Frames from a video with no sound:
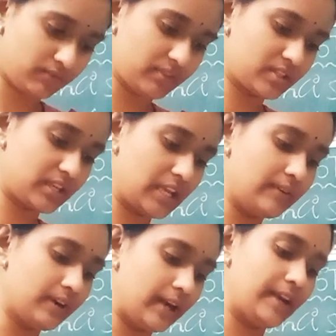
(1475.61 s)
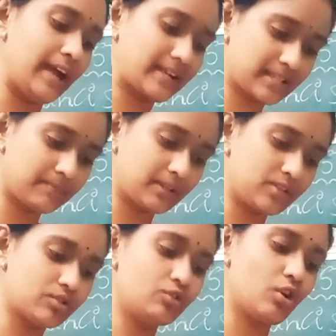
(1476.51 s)
which gave an acceptance
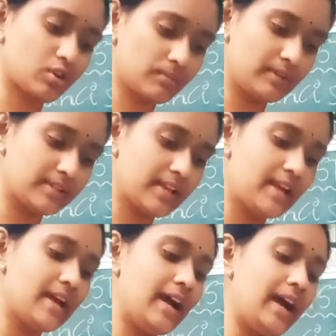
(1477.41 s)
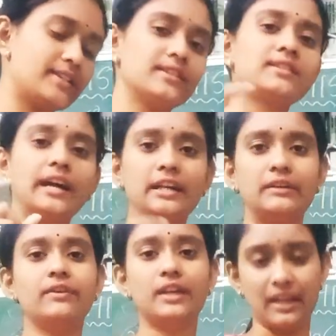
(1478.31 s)
to documents as a
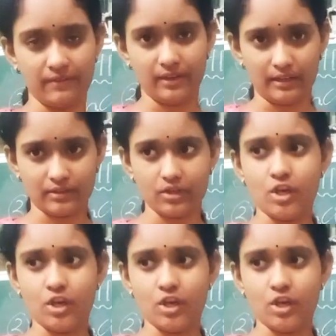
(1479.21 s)
scientific evidence.